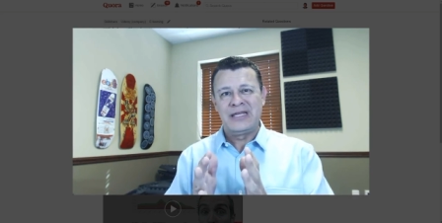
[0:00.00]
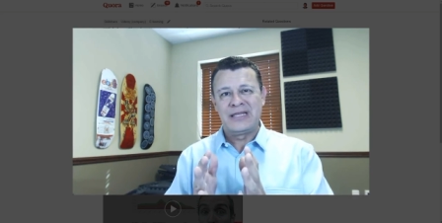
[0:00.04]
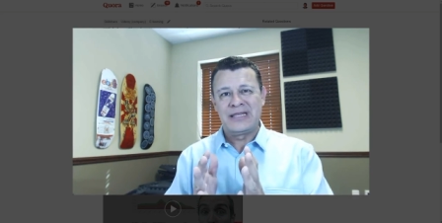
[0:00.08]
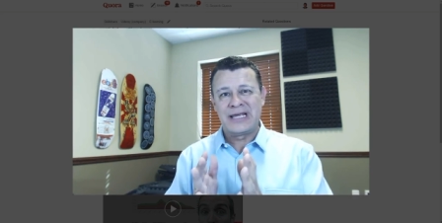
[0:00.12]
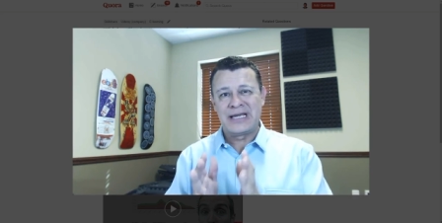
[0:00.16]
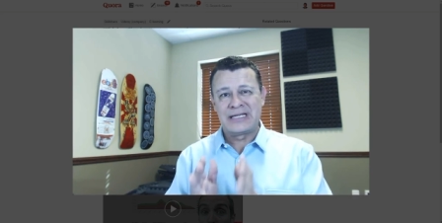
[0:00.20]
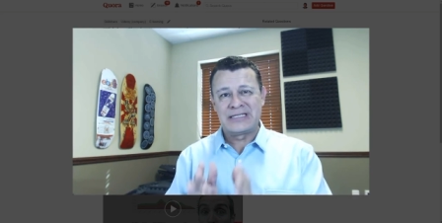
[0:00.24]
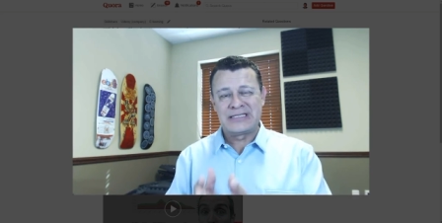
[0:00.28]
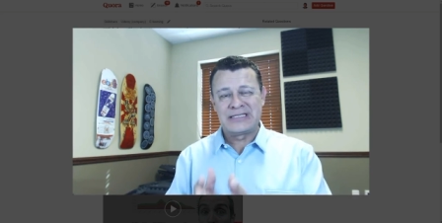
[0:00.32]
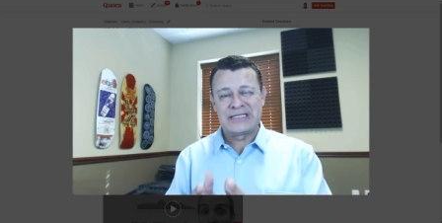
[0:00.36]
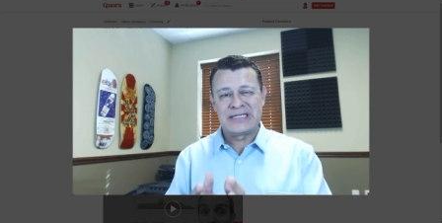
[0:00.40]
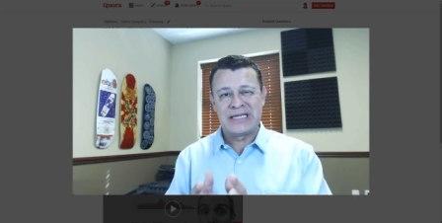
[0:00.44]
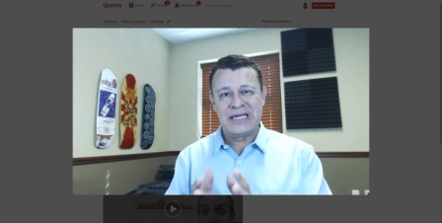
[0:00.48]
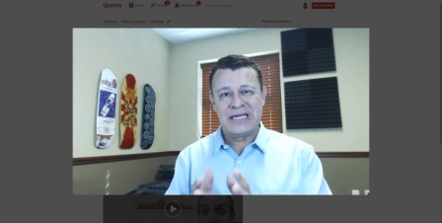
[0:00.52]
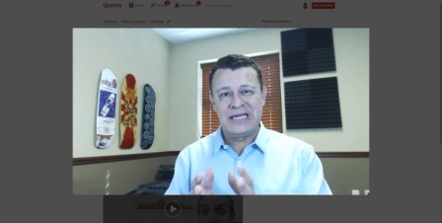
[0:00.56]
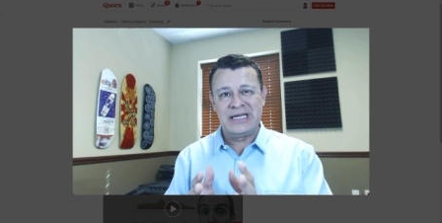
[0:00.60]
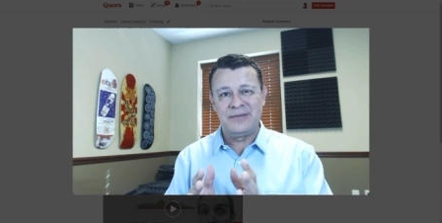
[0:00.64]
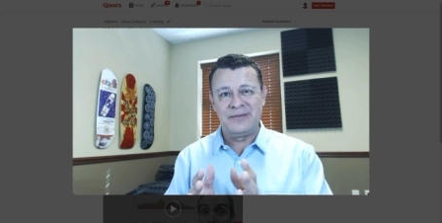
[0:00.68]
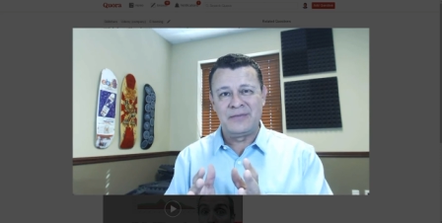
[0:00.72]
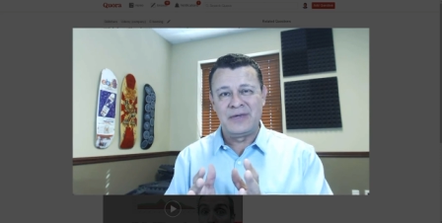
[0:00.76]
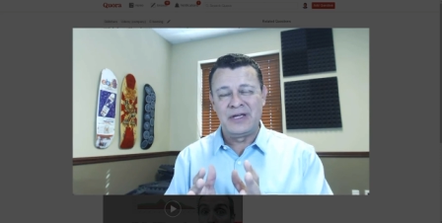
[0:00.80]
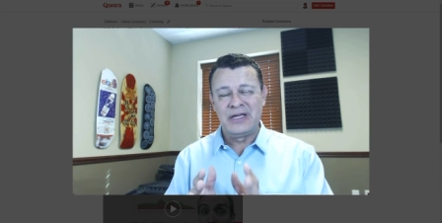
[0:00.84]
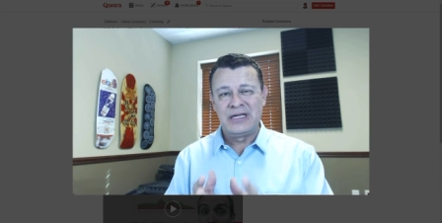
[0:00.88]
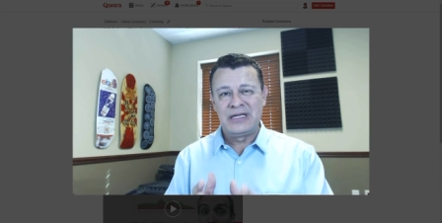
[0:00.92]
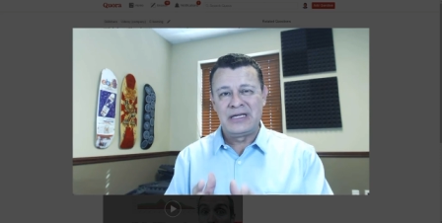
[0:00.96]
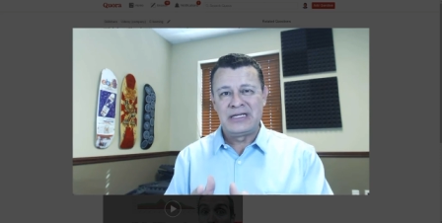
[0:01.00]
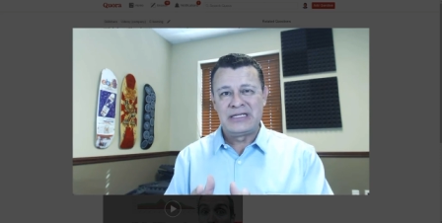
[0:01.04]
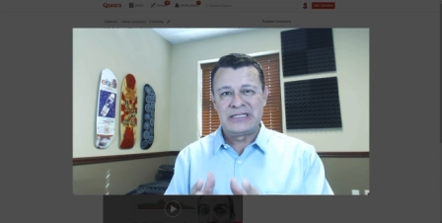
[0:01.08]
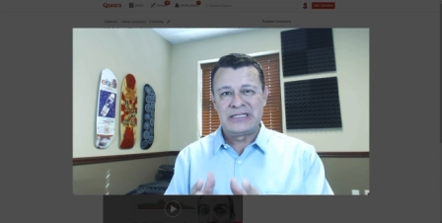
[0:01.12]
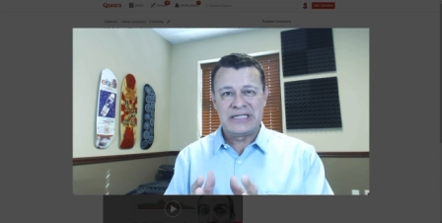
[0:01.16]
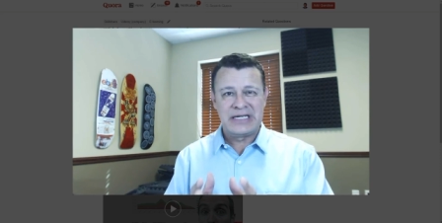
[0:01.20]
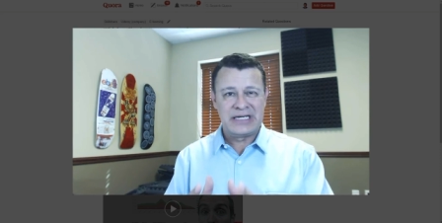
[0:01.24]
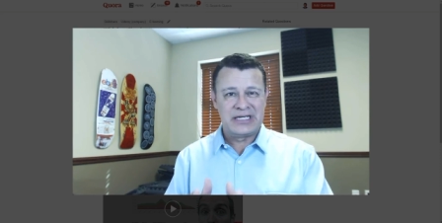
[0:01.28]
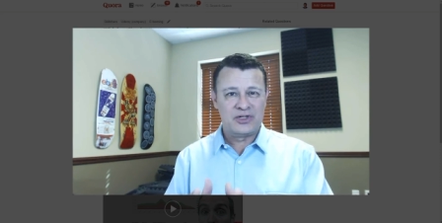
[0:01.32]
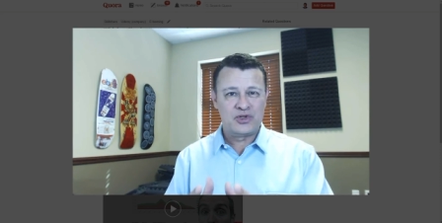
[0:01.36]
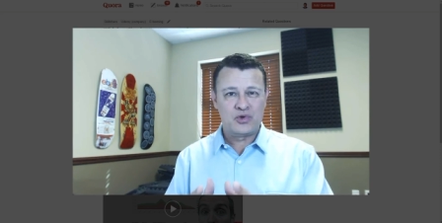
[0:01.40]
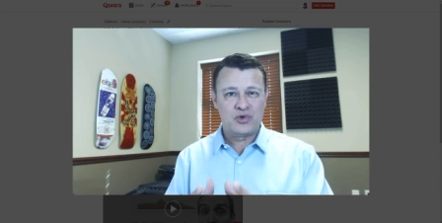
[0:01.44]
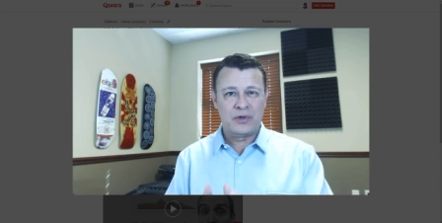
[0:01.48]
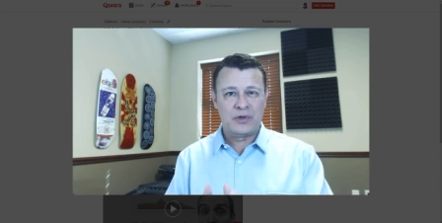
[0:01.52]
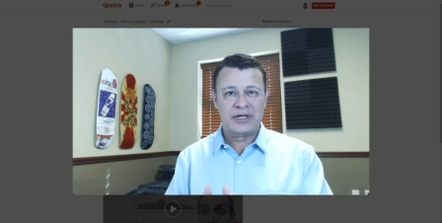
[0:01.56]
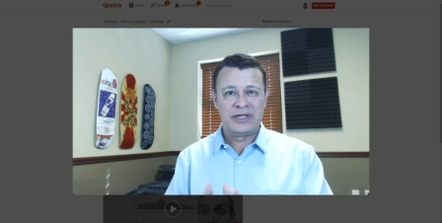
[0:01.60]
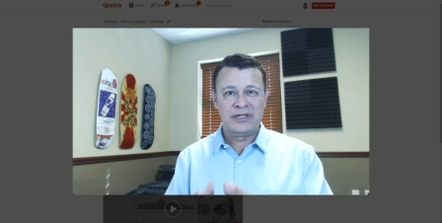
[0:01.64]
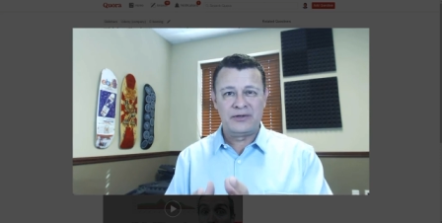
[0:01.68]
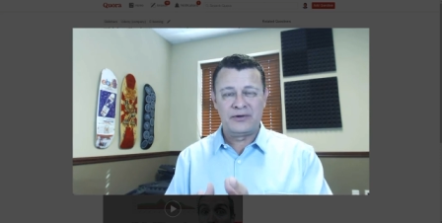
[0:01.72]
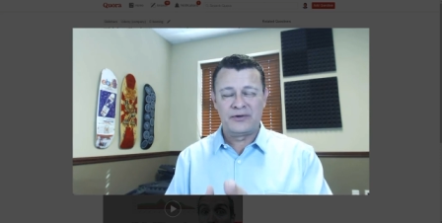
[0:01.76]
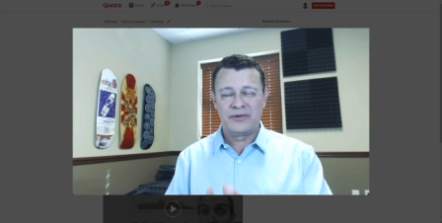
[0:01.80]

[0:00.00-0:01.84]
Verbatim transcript: That same 10, 20,